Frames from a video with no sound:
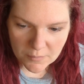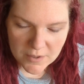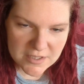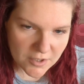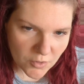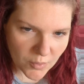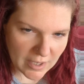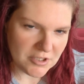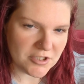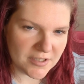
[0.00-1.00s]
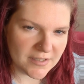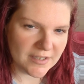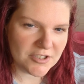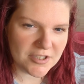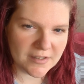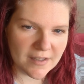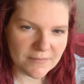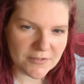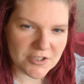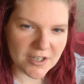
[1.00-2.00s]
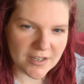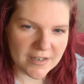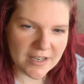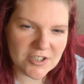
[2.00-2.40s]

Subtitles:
wasn't a question that she loved John.